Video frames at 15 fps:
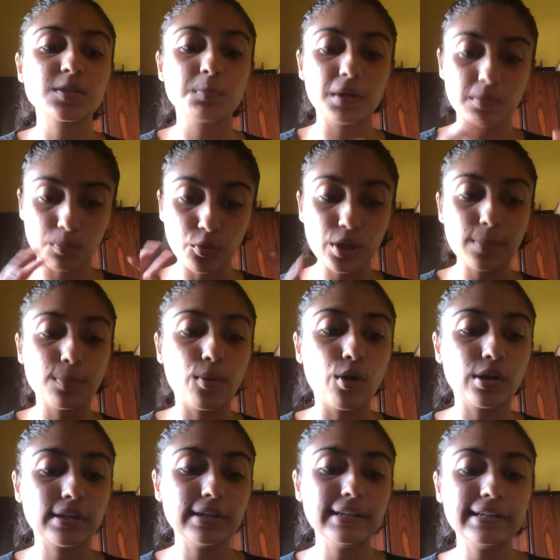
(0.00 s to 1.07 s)
But more
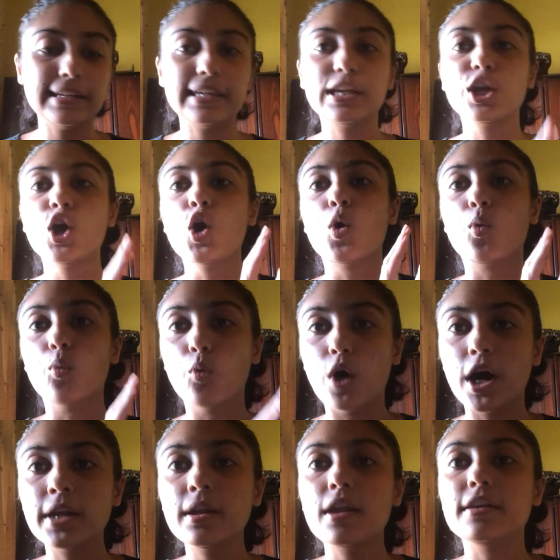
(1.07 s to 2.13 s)
importantly,
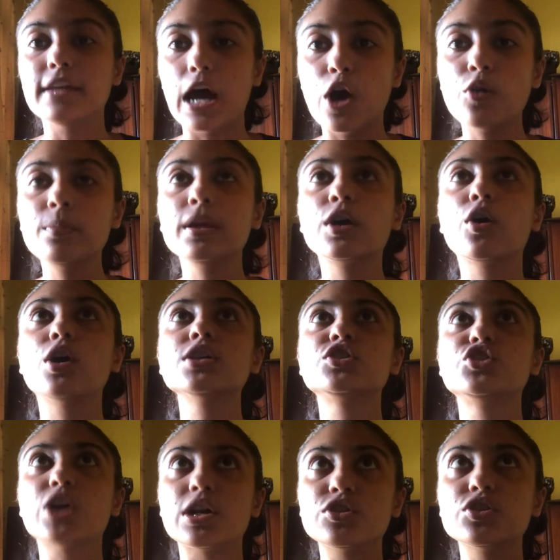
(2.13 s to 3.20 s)
one, now because
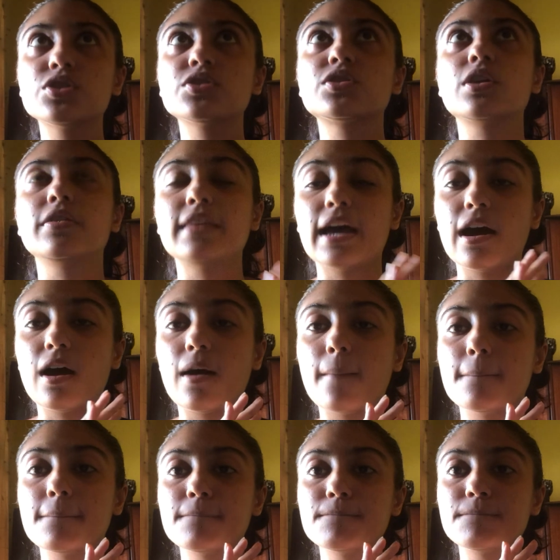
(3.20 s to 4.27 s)
judges, their
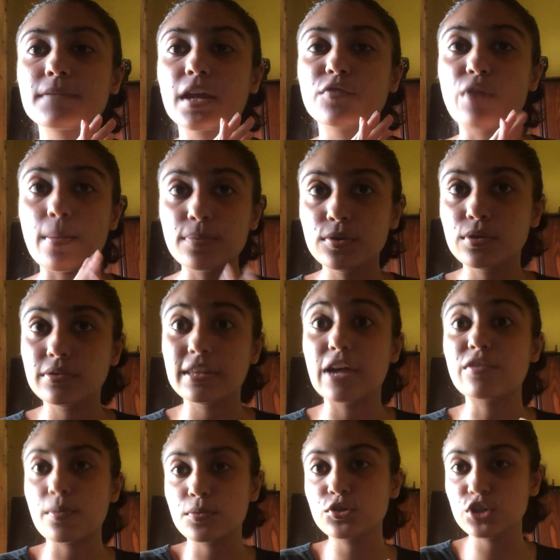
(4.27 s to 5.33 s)

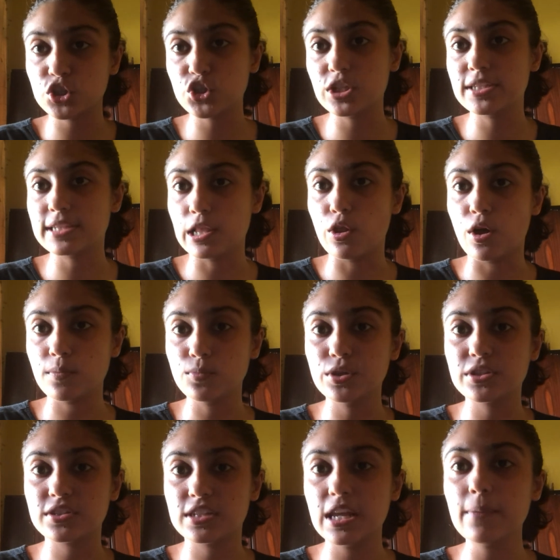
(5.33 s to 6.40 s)
reputation is a lot more
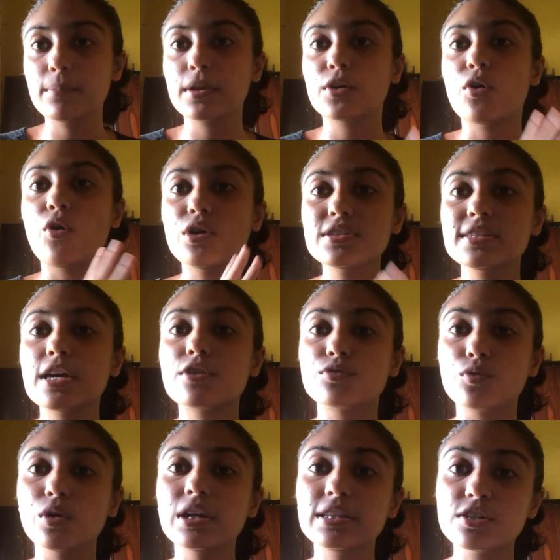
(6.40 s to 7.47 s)
at stake, because their
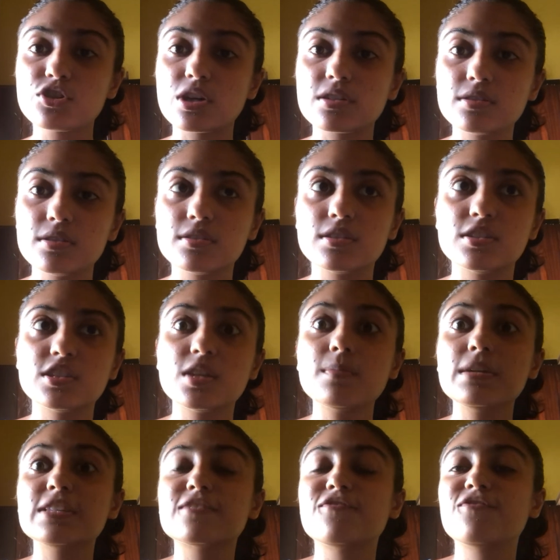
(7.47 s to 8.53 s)
role in the justice system
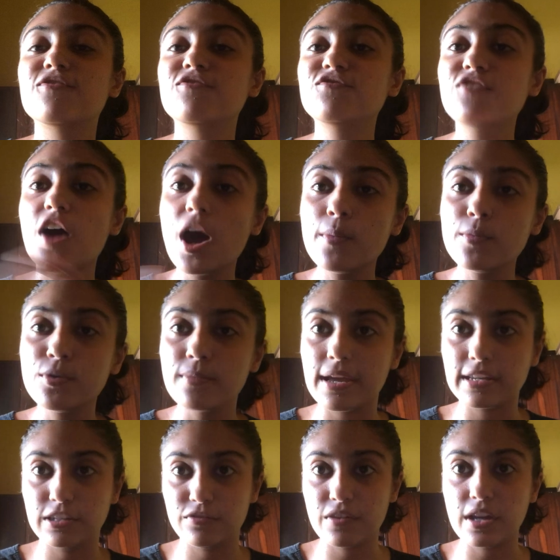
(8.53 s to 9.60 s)
is far more
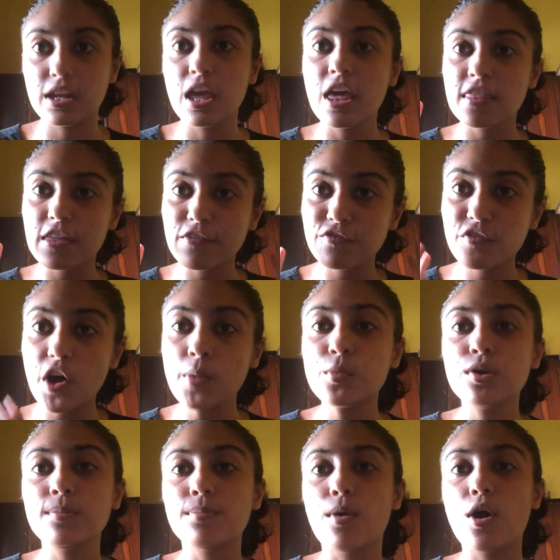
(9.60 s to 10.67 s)
magnified. They're far more
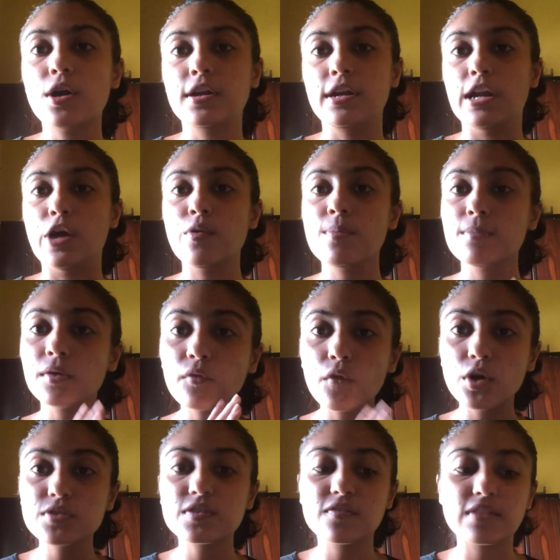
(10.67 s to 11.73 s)
important now, and
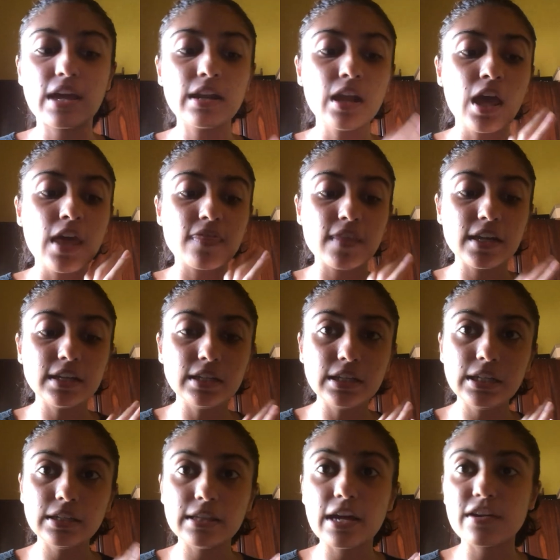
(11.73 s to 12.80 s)
because of that,
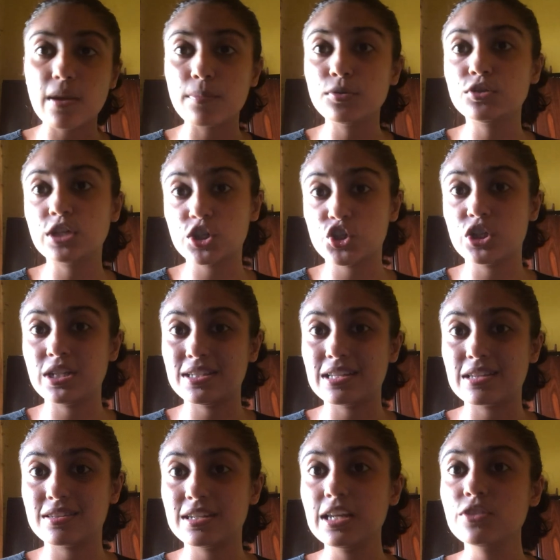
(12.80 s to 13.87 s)
their reputation is
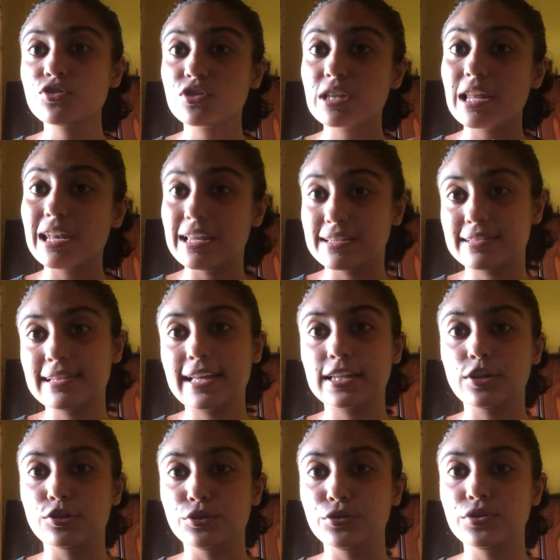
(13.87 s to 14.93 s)
at stake, so they're less
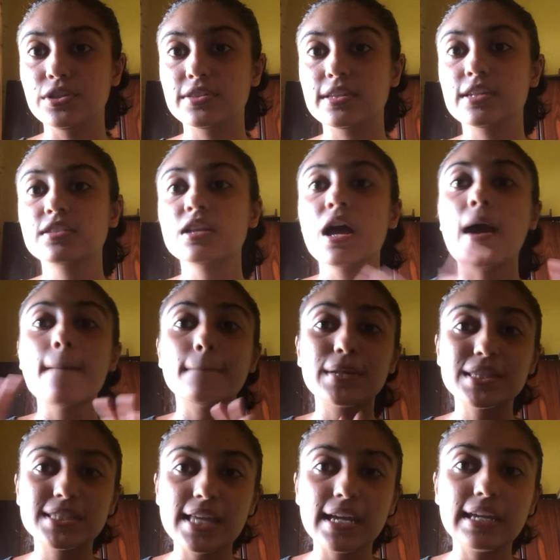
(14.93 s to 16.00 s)
likely to do these things.
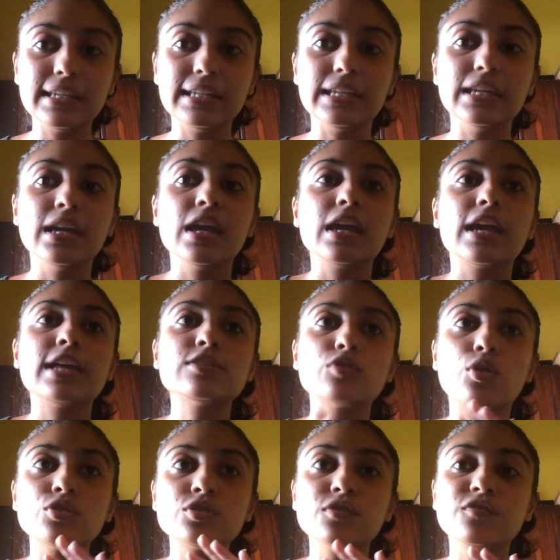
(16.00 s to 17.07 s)
But secondly, it's
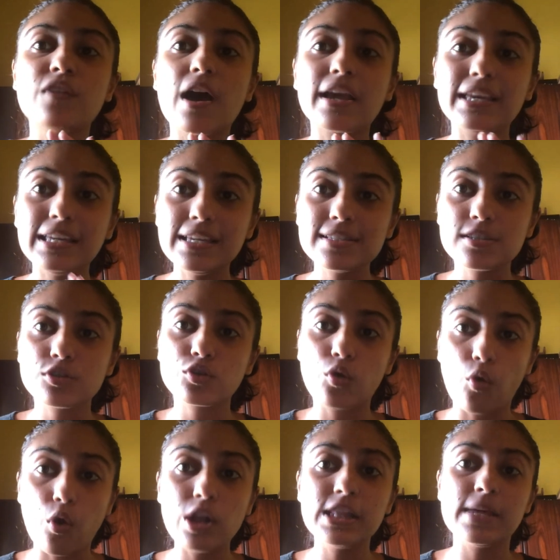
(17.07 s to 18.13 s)
also far easier to
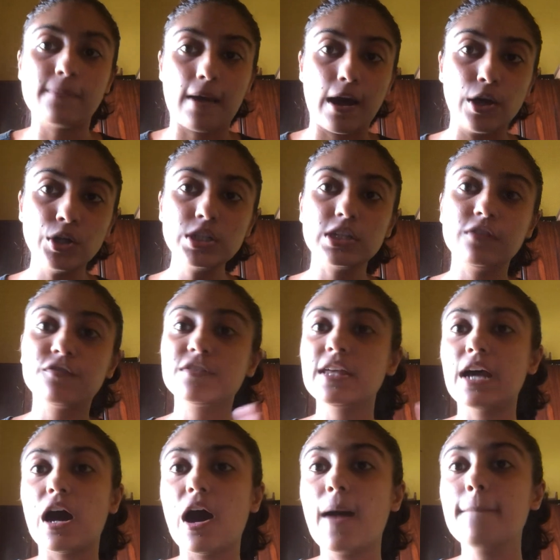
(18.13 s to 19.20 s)
call them out if
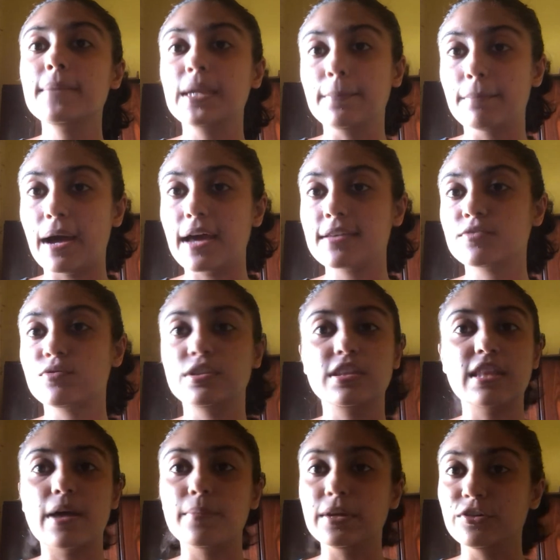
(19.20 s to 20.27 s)
they are being biased, whether
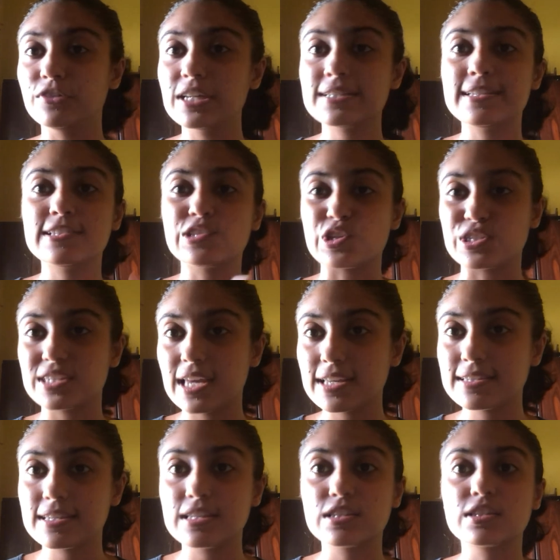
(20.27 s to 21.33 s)
they're being racist or
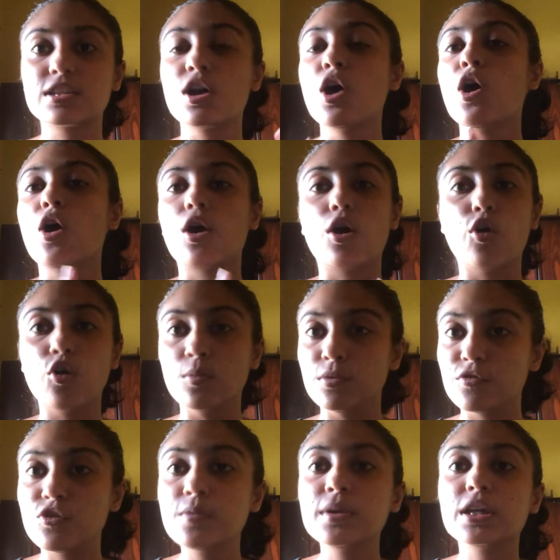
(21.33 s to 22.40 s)
sexist or
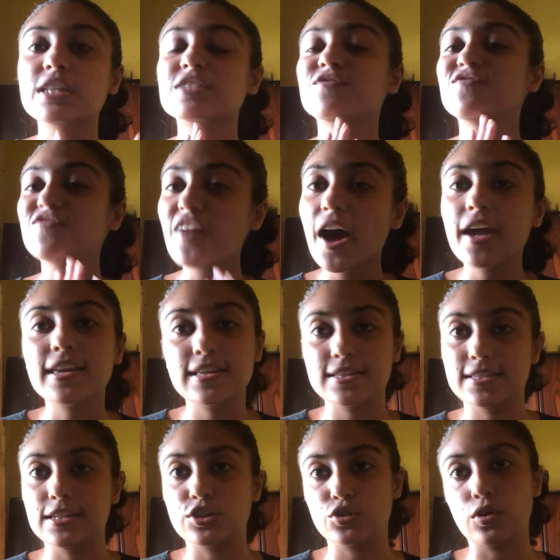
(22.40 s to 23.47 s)
homophobic. It's far
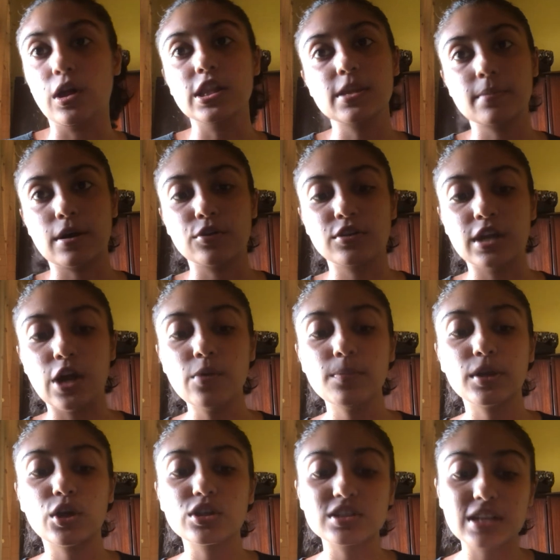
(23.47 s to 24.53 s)
easier to call them out now,
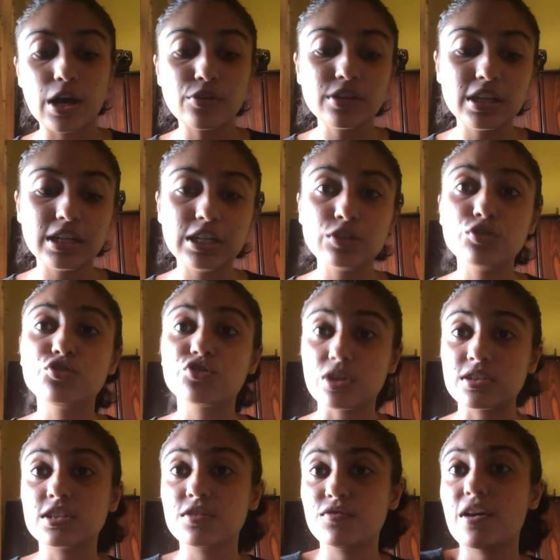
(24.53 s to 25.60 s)
because now they need to
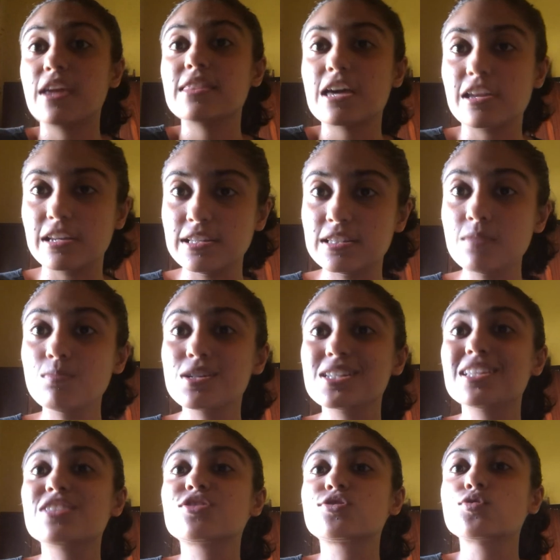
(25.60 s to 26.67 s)
justify their reason because
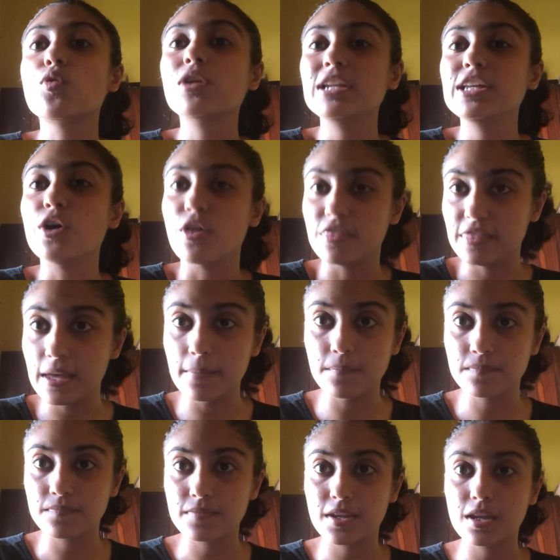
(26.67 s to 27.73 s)
it's solely on them,
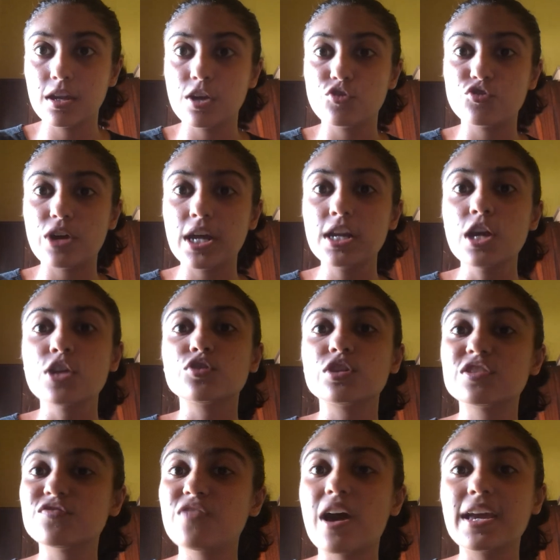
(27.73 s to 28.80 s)
right? So
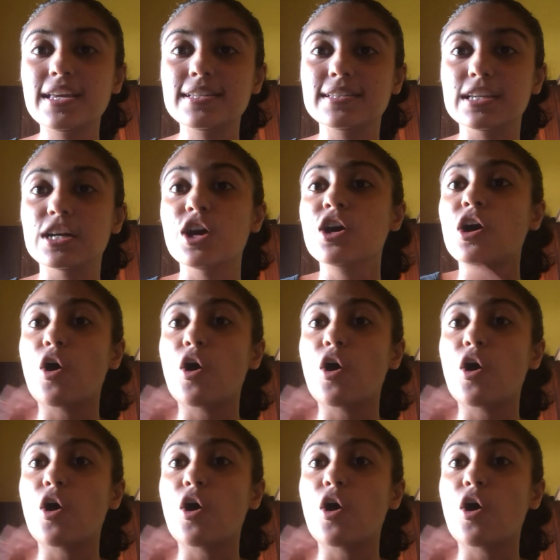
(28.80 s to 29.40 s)
it's far easier.